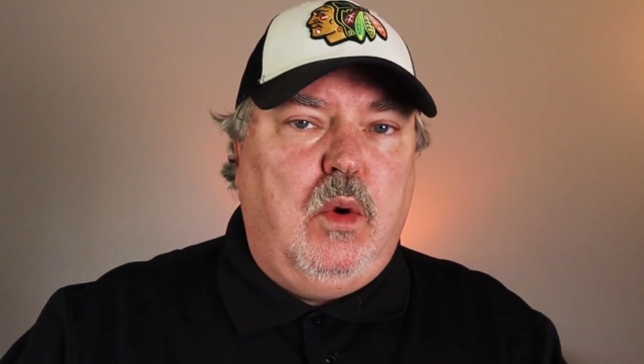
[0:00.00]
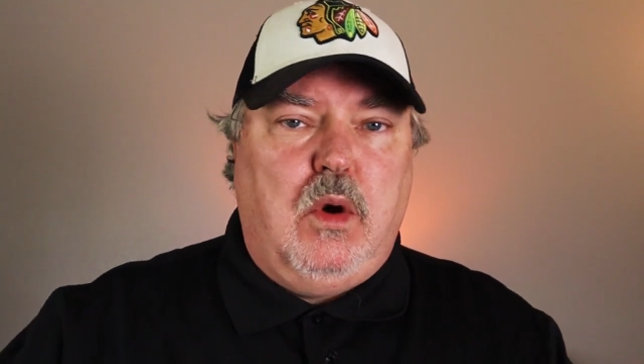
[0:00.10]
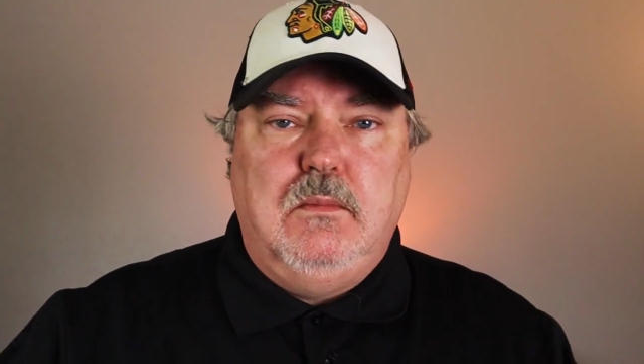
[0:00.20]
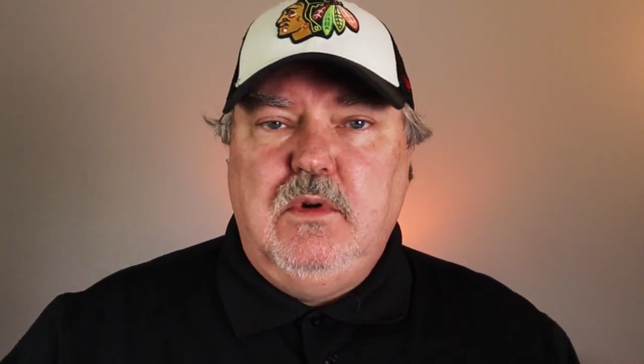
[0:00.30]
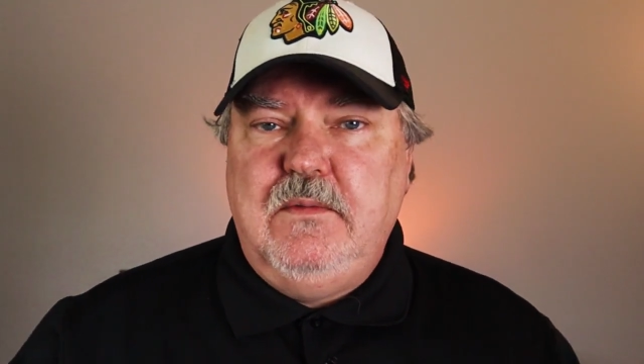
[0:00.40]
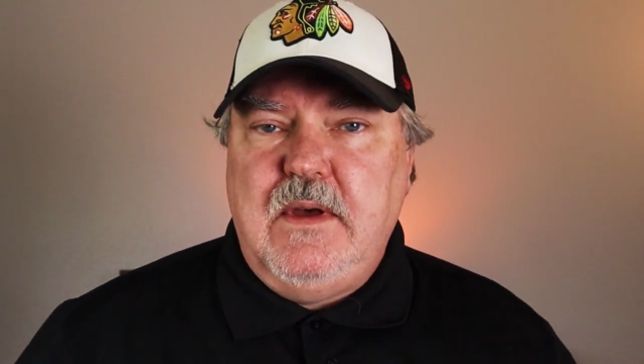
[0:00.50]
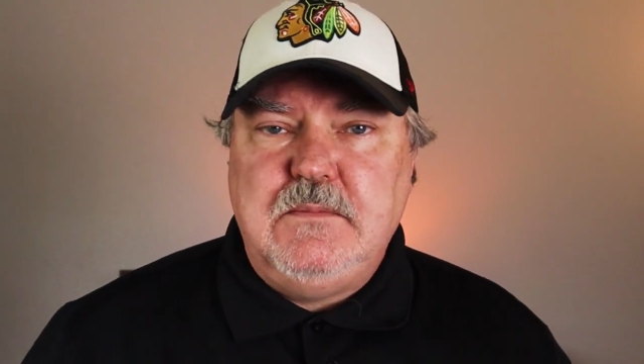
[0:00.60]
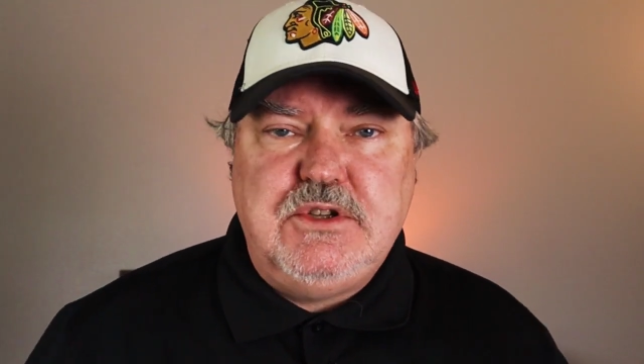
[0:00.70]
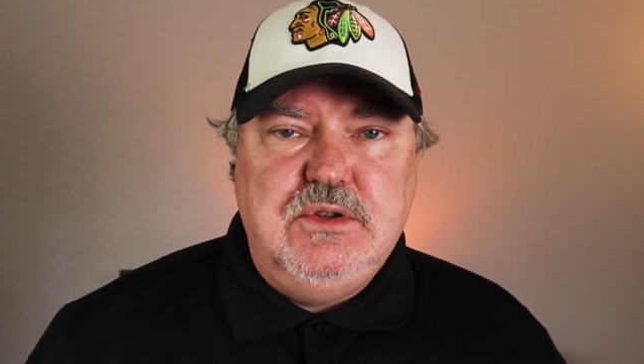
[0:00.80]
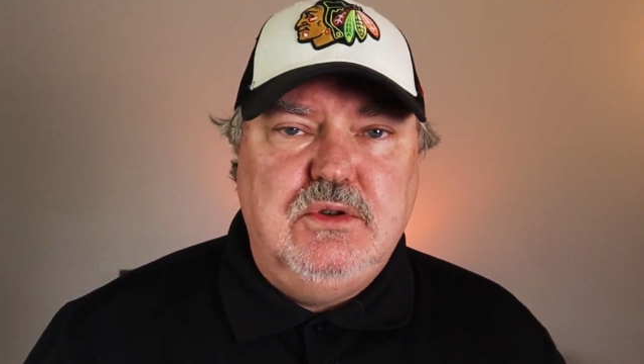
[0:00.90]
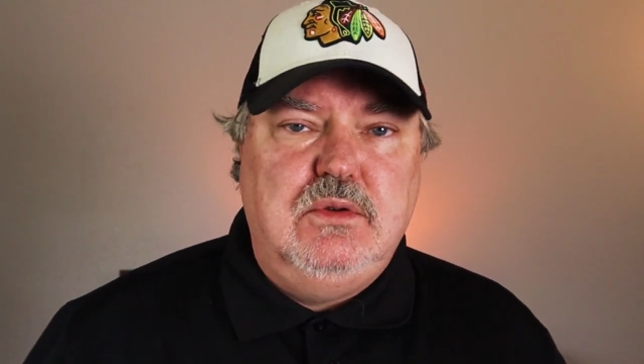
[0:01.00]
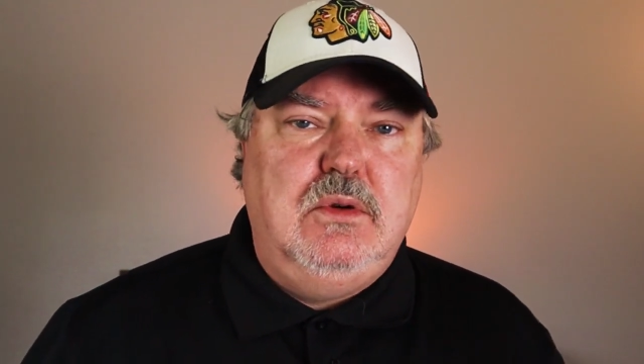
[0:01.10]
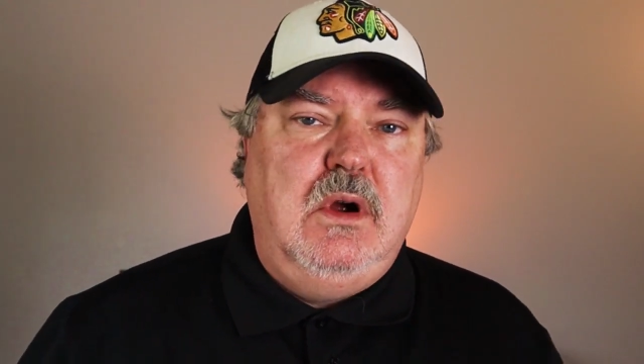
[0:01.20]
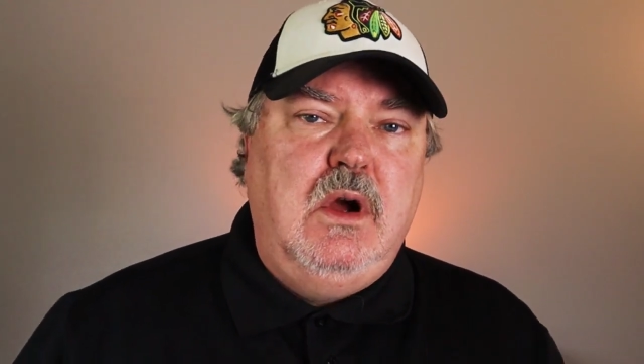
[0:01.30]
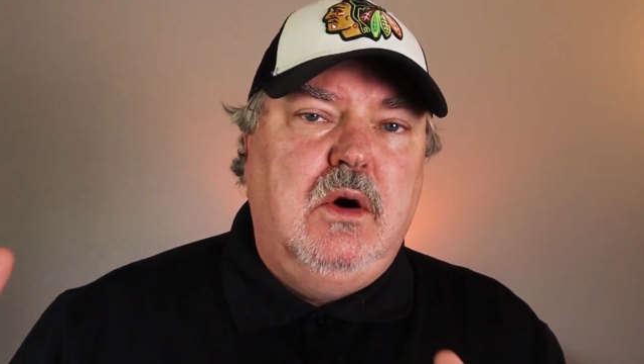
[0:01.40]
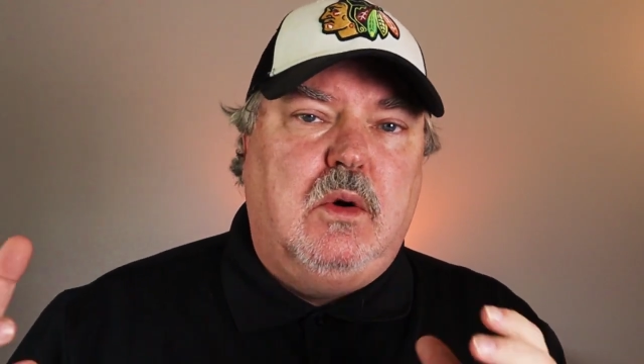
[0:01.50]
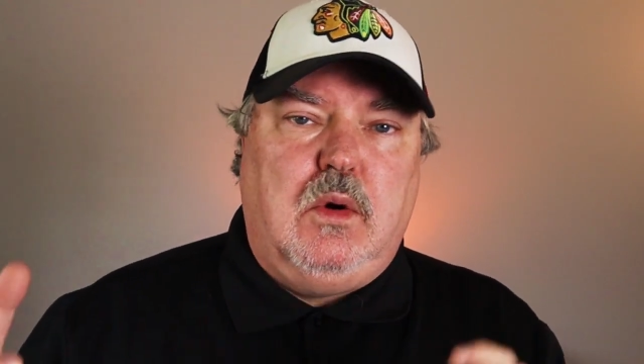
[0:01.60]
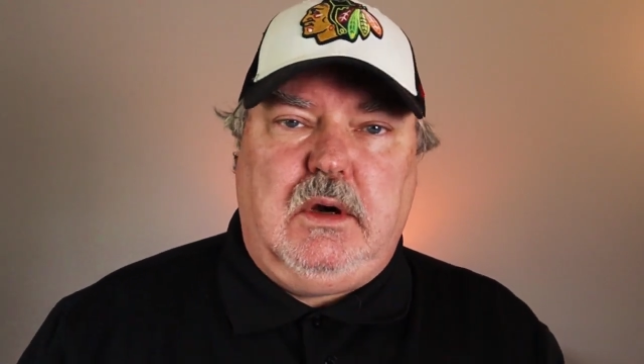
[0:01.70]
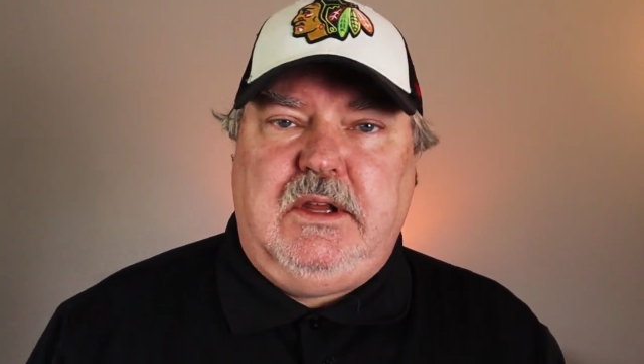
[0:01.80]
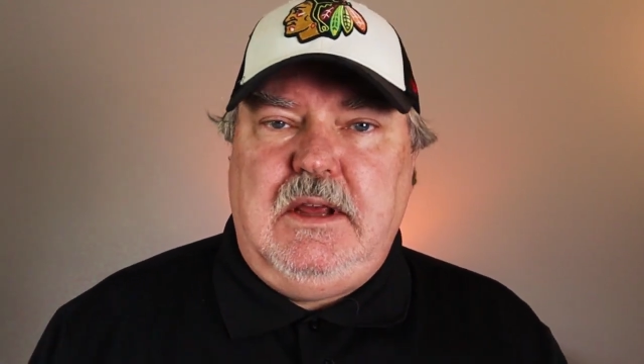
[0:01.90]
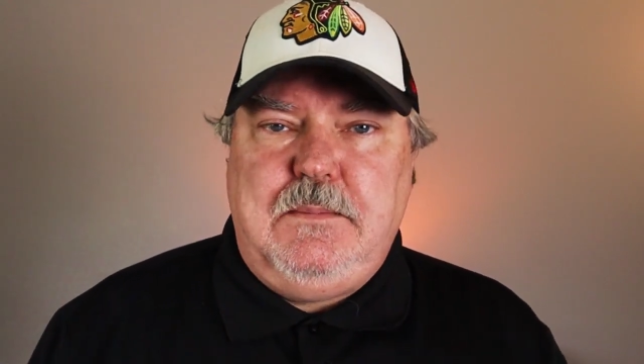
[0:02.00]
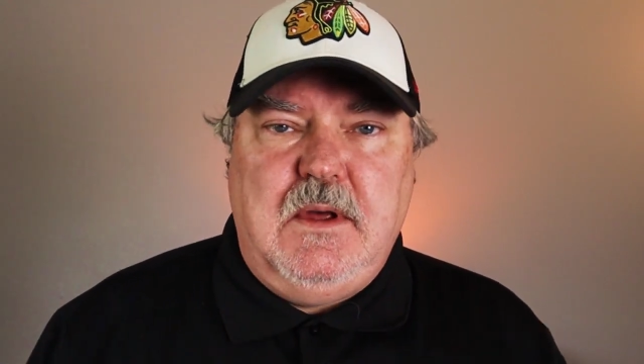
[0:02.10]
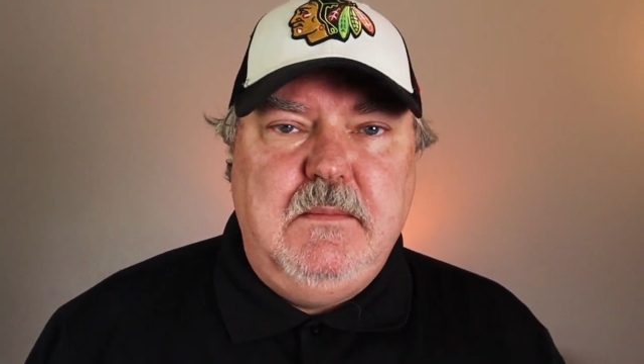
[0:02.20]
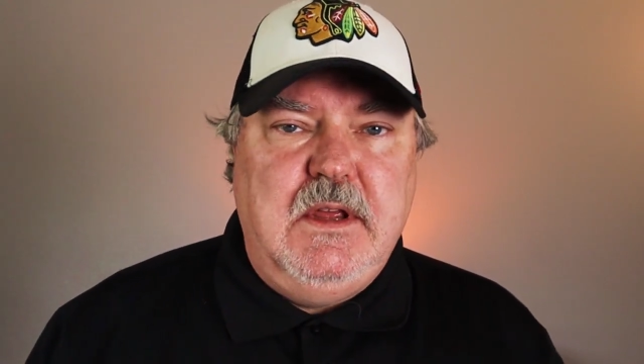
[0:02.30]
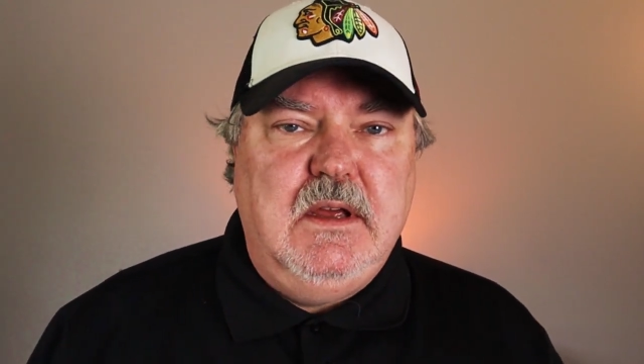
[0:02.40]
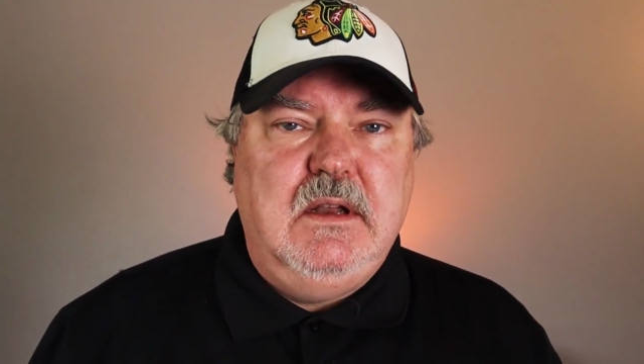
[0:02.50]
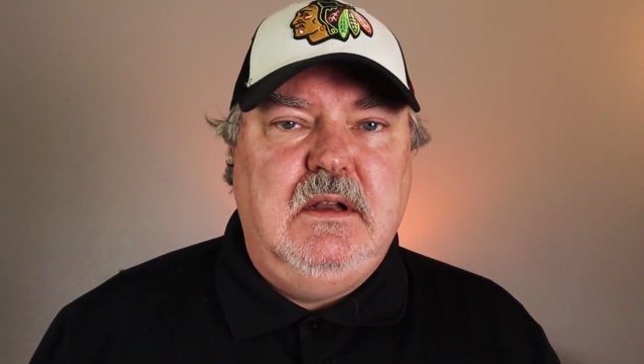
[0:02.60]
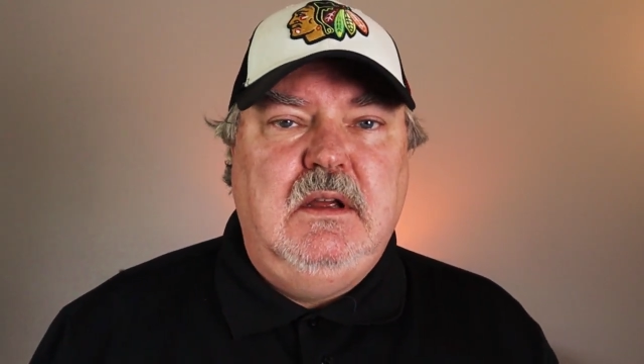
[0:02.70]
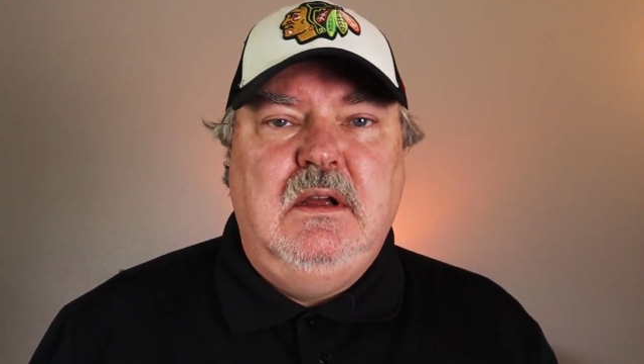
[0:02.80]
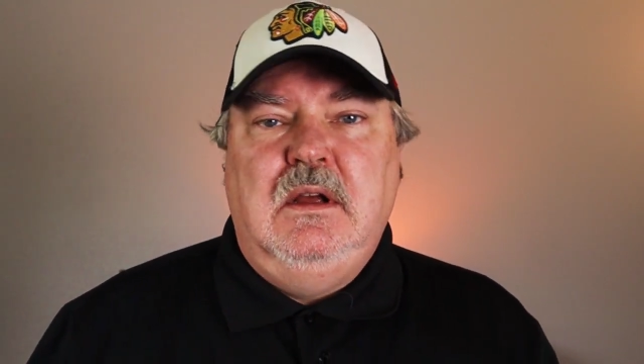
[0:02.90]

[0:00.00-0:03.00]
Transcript: or move them to or keep them in?